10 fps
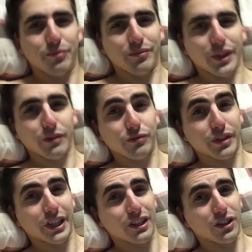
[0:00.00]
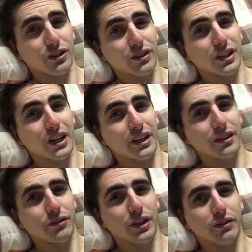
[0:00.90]
it was really going to hurt a lot,
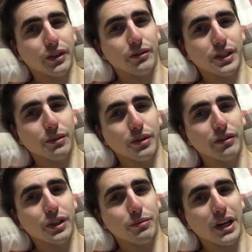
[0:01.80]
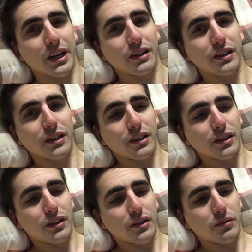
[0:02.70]
and recovery was going to be really bad.
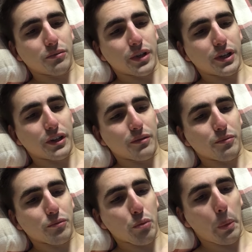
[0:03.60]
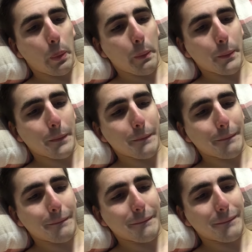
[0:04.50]
But
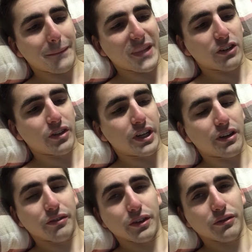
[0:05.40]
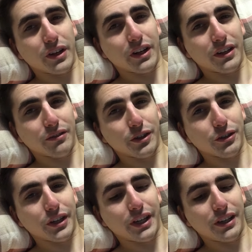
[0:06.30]
right now I feel fine. I feel
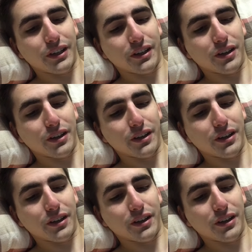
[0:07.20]
great.